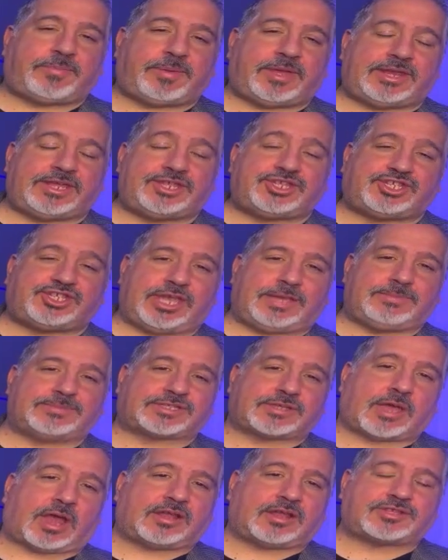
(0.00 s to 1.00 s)
everybody, it's
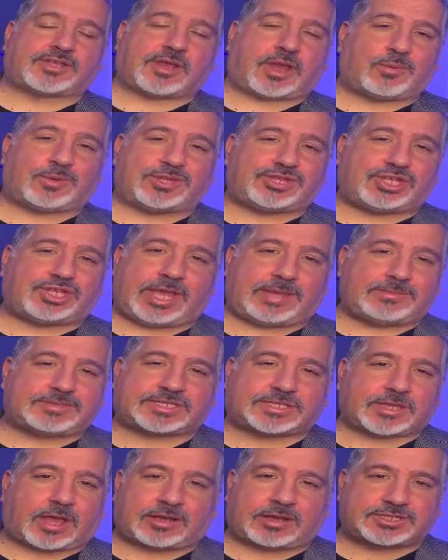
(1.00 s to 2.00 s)
James Salazar with
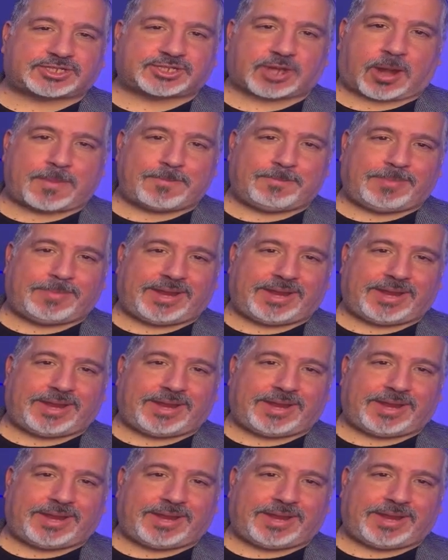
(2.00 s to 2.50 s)
James Salazar